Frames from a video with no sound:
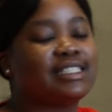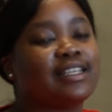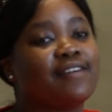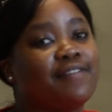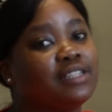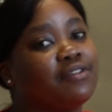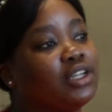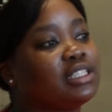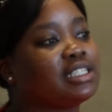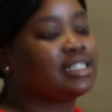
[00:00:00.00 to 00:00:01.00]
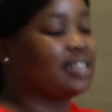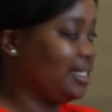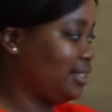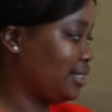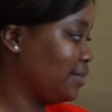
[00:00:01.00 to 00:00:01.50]
is
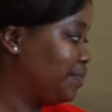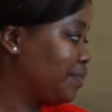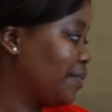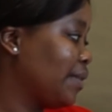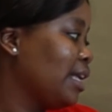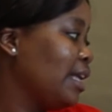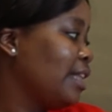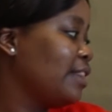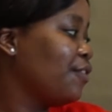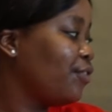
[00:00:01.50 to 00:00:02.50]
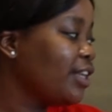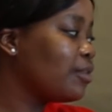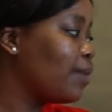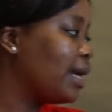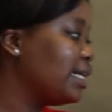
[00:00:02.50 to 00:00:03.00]
Witwatersrand. The
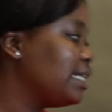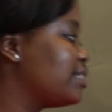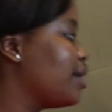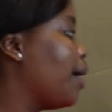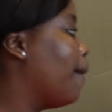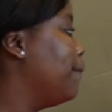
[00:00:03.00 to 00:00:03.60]
fifth one is a